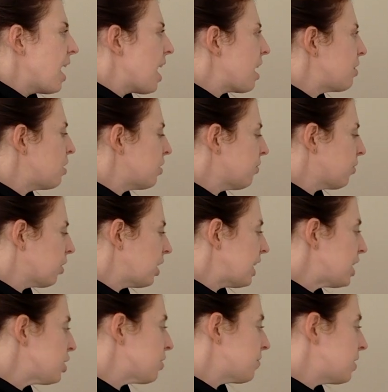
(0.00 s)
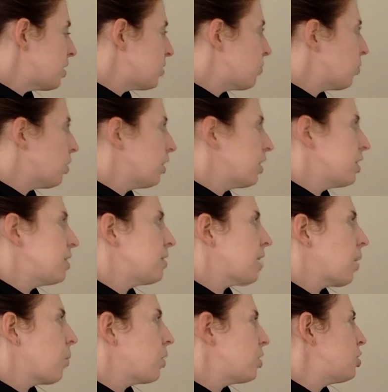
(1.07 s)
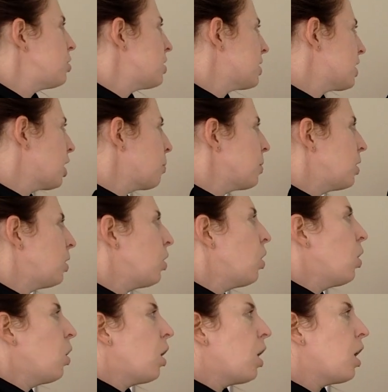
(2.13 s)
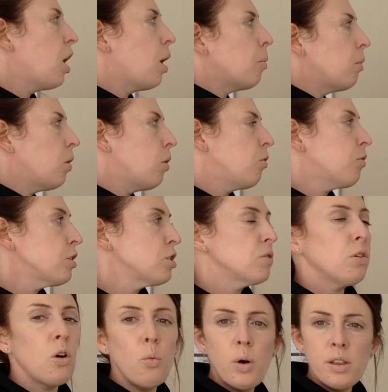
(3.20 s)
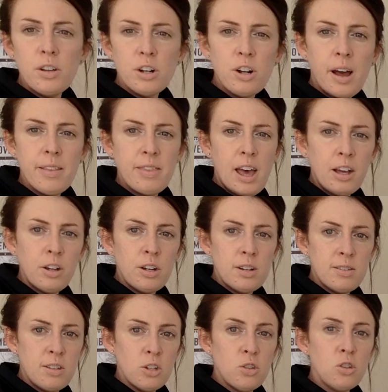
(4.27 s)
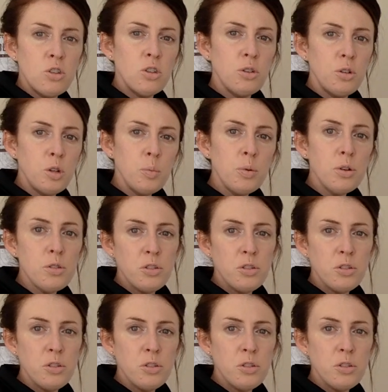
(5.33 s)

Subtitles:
And then for each of these four goods, I want you to tell me, first of all, whether or not that good is excludable.